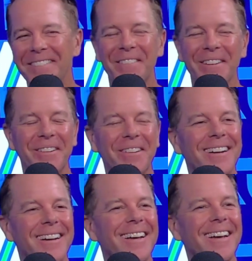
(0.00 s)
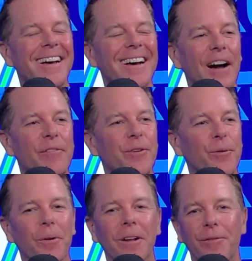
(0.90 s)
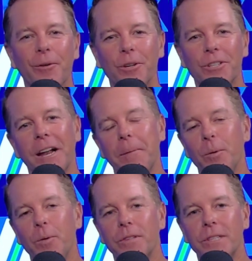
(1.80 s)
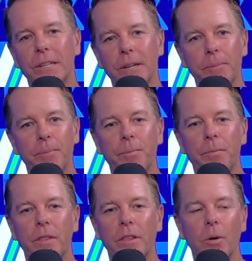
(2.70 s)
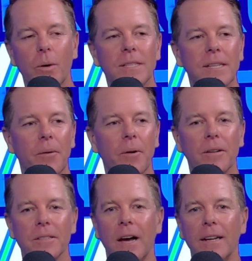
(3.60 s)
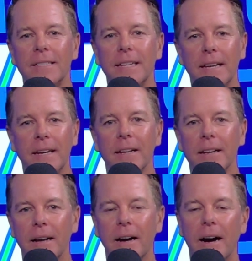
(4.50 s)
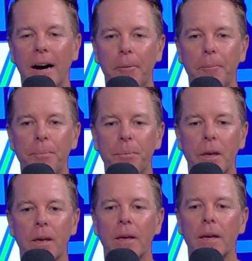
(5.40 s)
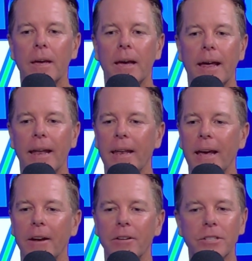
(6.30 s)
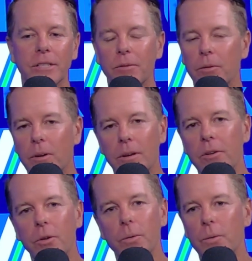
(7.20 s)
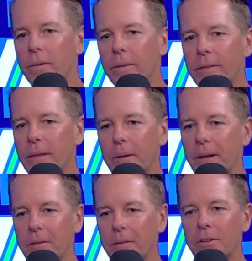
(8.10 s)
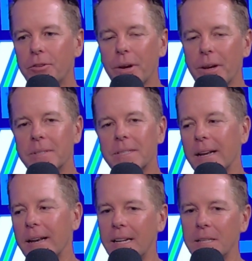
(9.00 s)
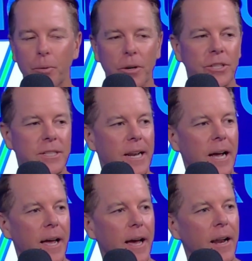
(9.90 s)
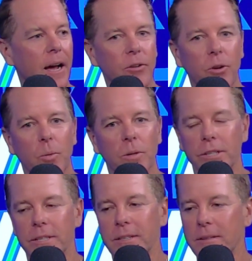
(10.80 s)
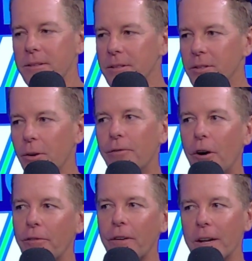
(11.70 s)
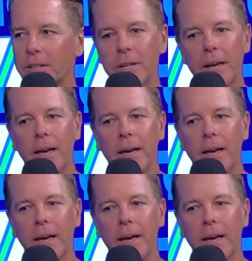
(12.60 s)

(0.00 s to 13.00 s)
I feel really fortunate. I moved to the USA when I was 19, and just knew that the dreams and aspirations that I had, I knew were just so far-fetched.